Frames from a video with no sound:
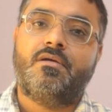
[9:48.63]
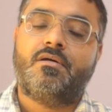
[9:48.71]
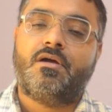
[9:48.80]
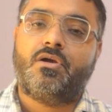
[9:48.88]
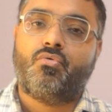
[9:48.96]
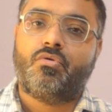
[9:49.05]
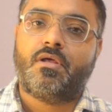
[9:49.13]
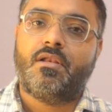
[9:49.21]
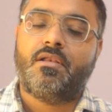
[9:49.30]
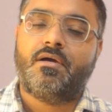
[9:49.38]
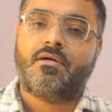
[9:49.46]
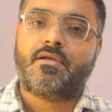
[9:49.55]

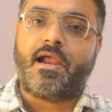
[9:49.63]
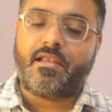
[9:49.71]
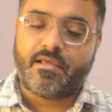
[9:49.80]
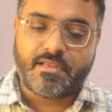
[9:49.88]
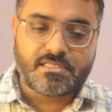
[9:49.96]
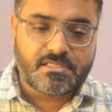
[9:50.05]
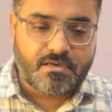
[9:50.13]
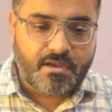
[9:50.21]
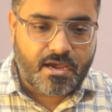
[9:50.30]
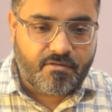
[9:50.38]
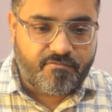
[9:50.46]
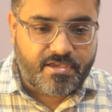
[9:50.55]
total categories here,
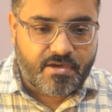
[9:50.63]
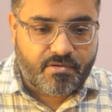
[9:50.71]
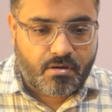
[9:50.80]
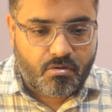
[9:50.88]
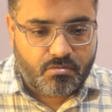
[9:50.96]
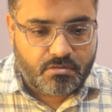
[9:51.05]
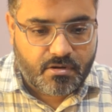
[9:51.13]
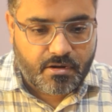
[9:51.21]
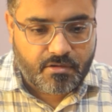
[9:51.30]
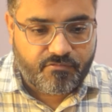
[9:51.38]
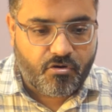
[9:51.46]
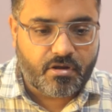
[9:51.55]
and we have around
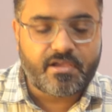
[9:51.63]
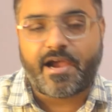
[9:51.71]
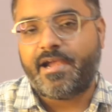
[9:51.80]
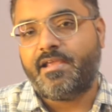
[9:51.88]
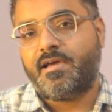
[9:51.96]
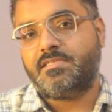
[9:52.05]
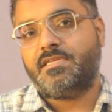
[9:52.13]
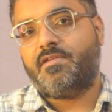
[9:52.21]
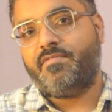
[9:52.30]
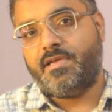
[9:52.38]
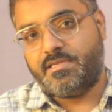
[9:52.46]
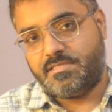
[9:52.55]
30-40 ideas
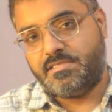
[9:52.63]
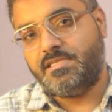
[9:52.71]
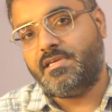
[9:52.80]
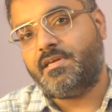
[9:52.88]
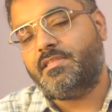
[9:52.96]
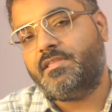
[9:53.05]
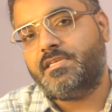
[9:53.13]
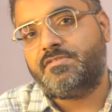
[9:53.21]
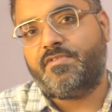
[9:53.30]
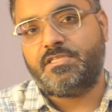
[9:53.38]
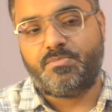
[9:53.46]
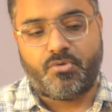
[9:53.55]
that we are seeing in this
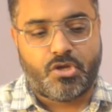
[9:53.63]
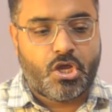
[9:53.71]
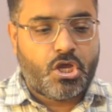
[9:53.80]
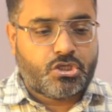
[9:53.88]
fishbone.